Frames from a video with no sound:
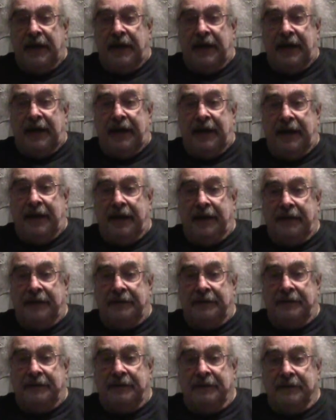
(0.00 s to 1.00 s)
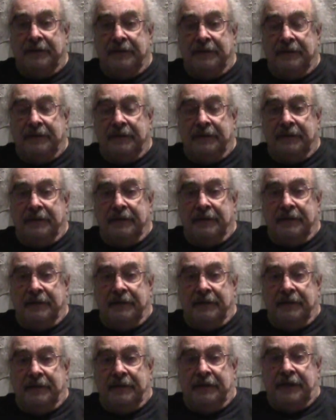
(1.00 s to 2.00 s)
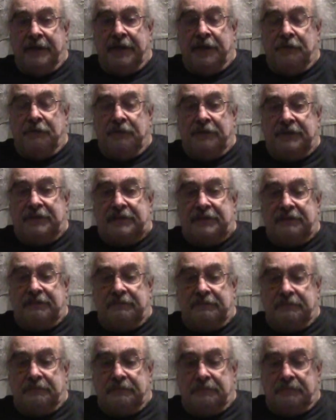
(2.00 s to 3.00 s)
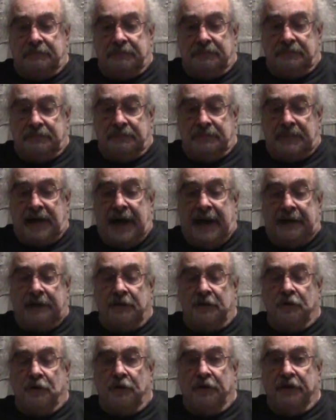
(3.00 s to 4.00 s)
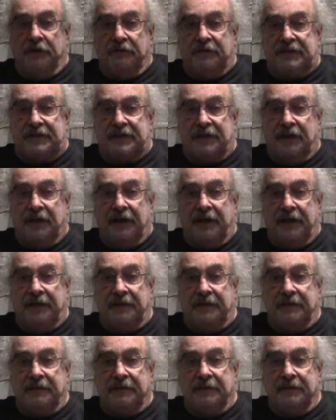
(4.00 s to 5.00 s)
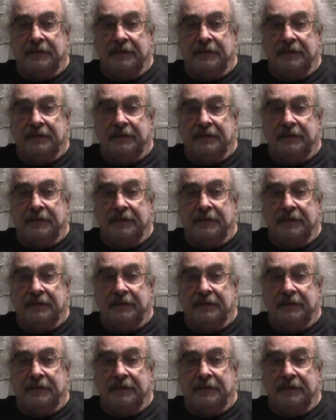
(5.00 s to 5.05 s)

And he was had a lawyer assigned